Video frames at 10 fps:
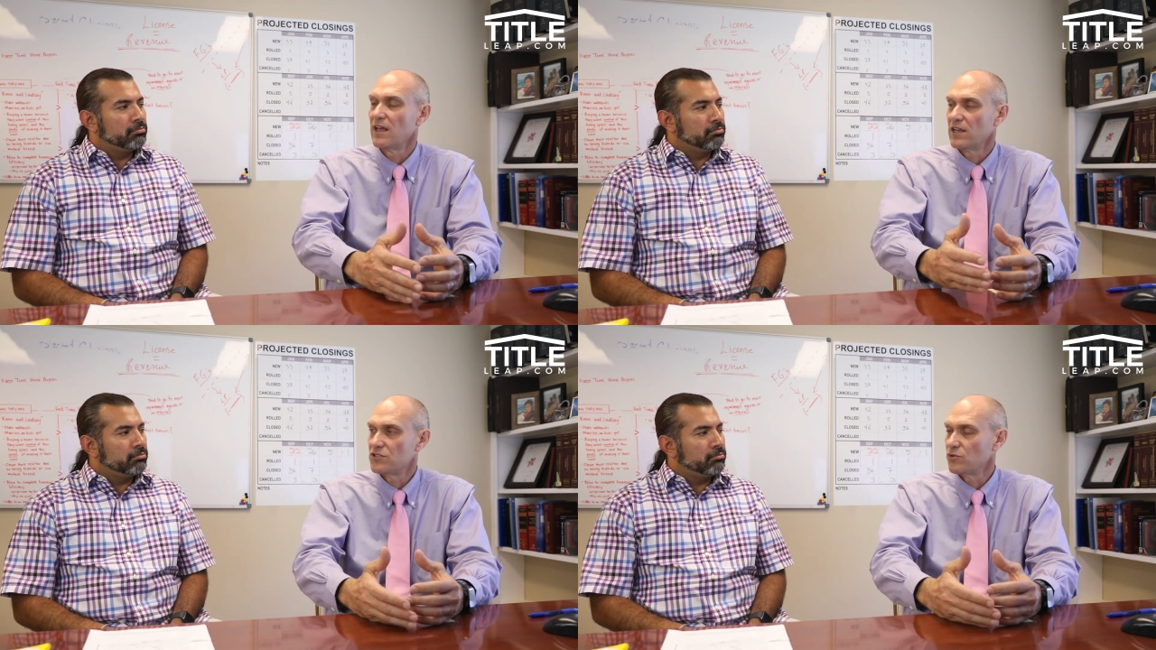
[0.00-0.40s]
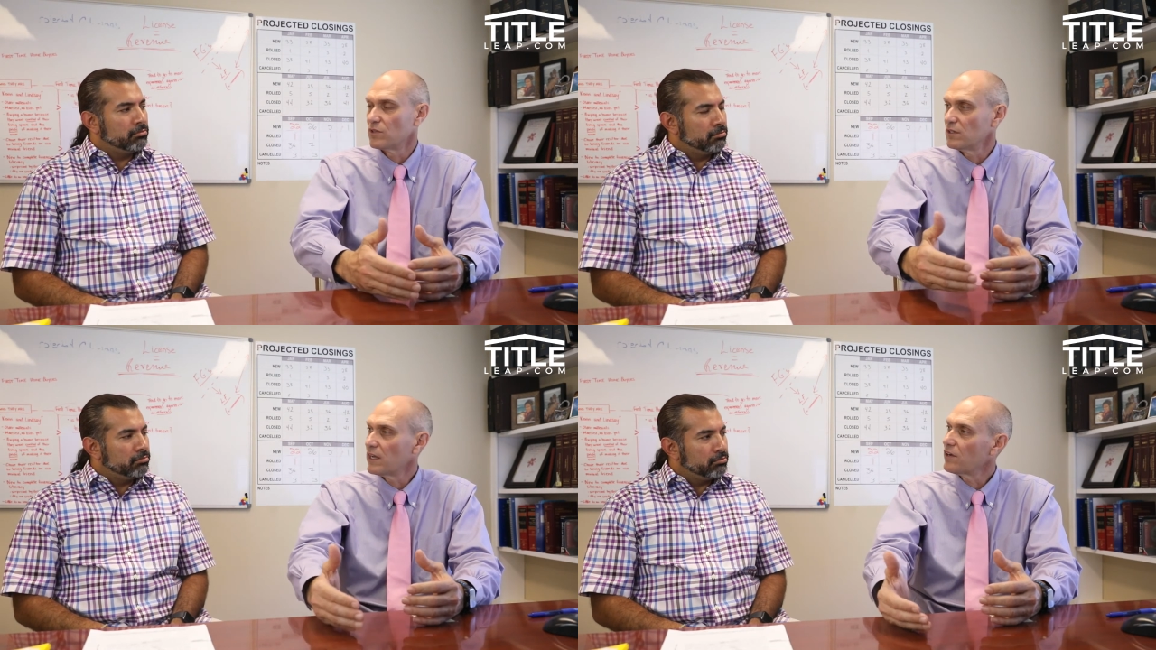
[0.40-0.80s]
Speaker 1: issue
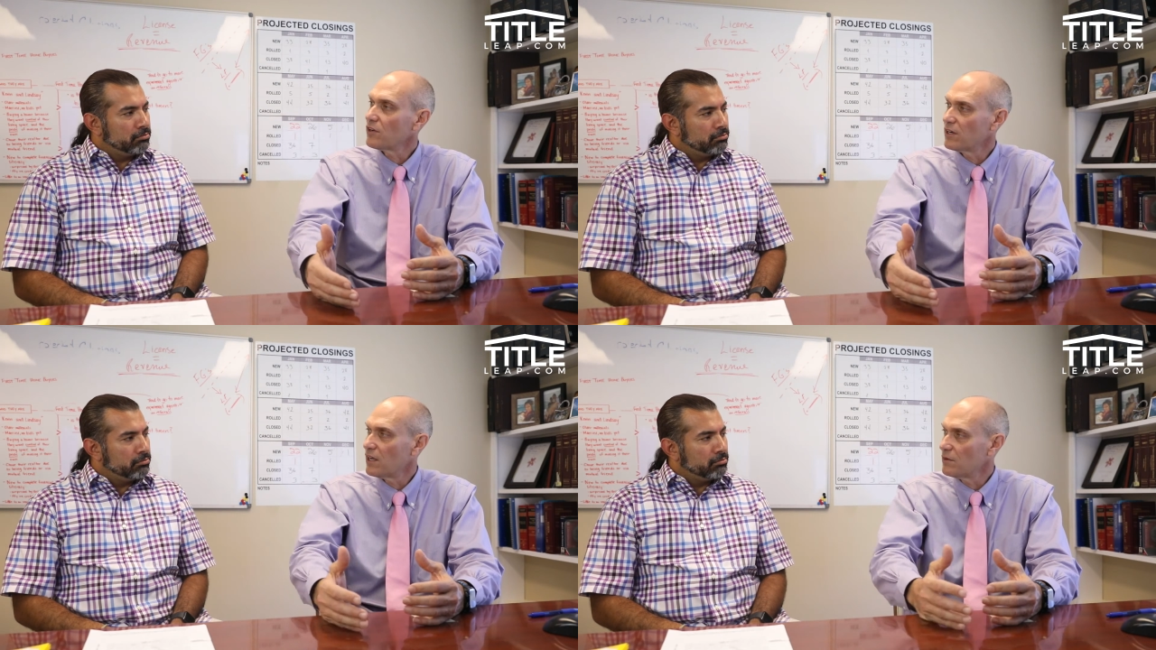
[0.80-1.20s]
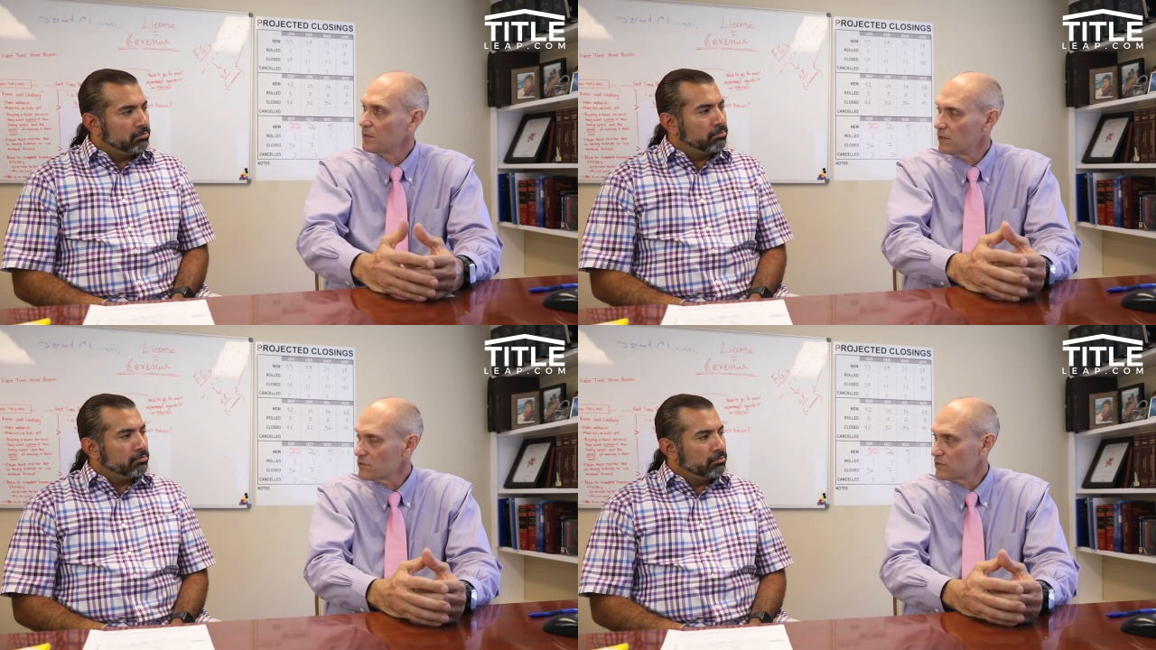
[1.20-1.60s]
had lingered
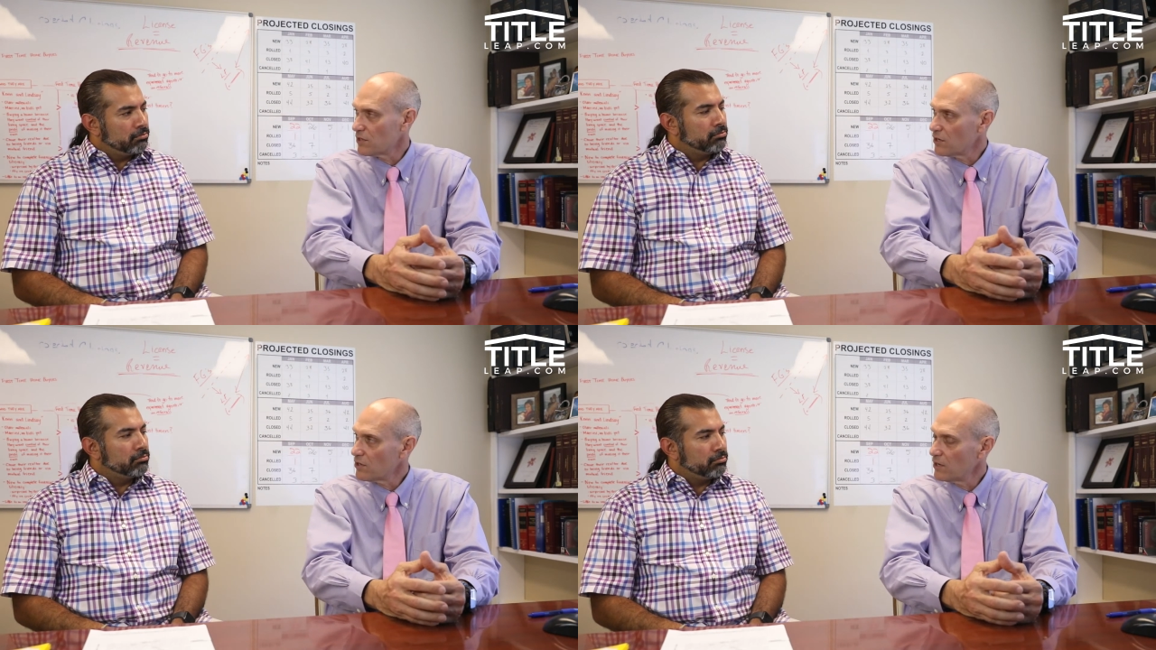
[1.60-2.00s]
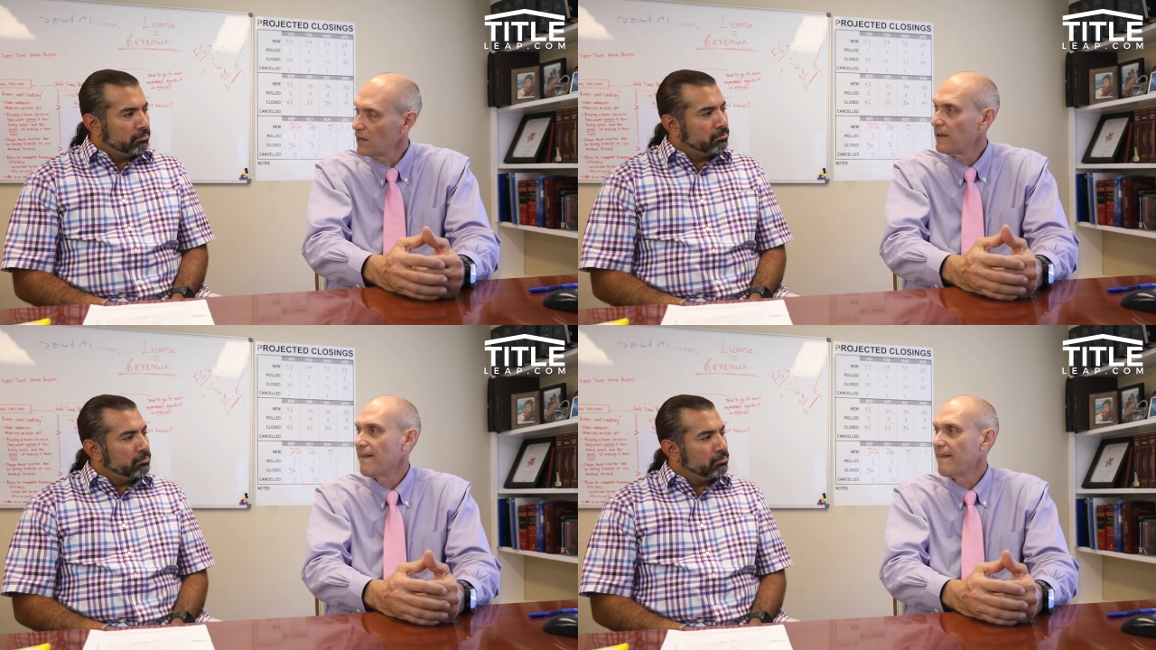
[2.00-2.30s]
unbeknownst to her.